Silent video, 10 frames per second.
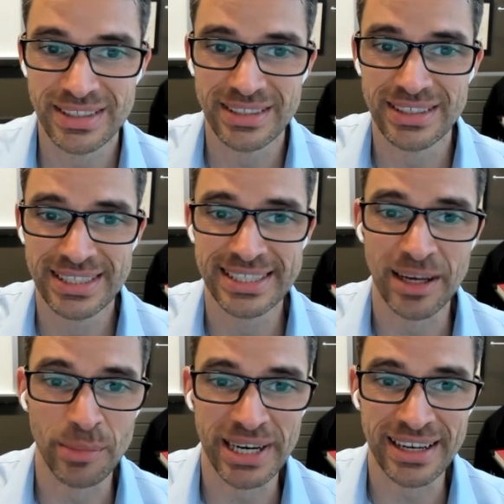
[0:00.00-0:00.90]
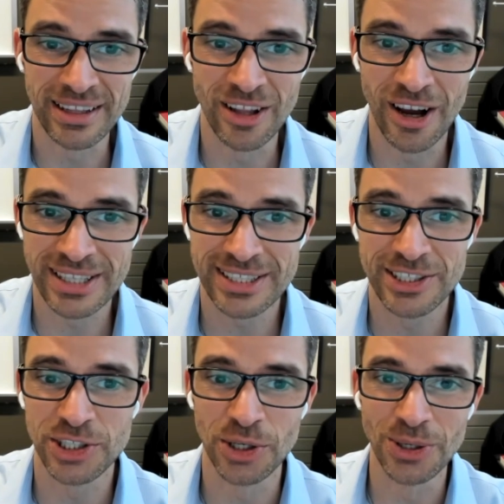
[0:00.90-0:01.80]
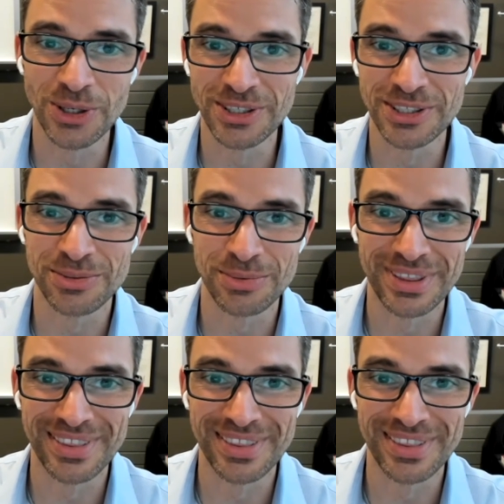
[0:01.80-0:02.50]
summoning lost souls with